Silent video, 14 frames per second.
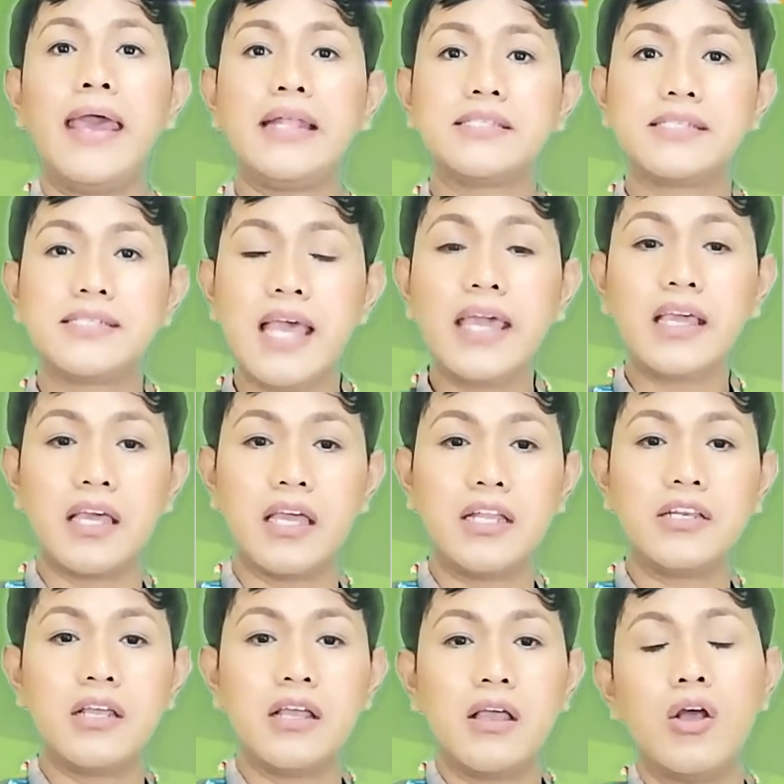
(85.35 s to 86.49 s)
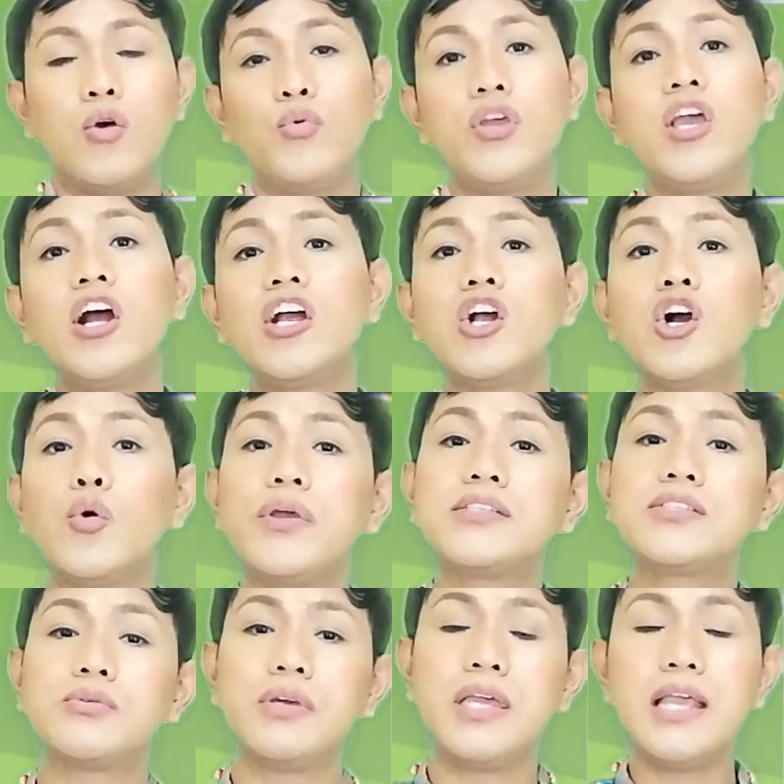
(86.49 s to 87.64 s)
And second, we are
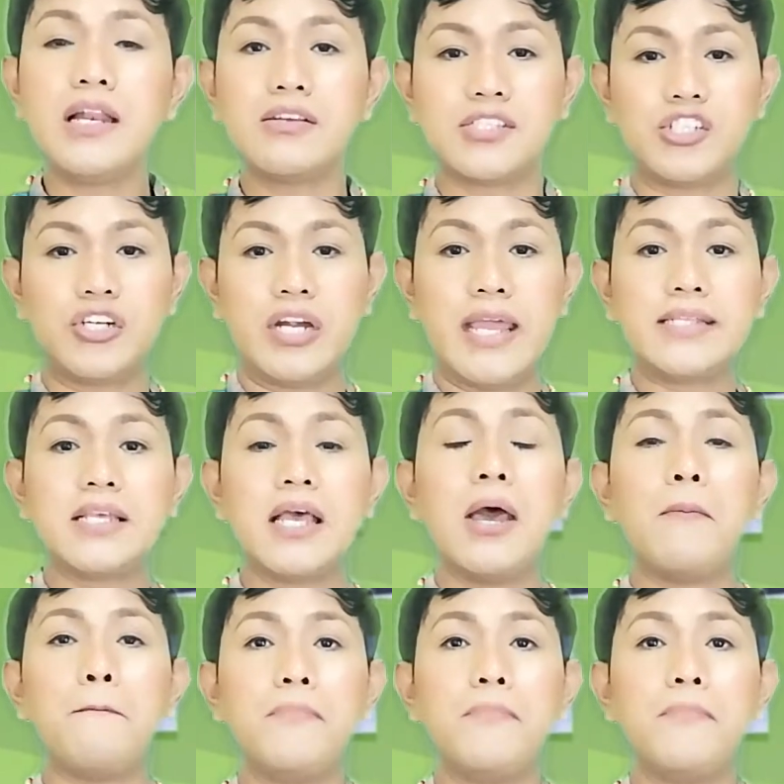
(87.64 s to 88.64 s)
going to illustrate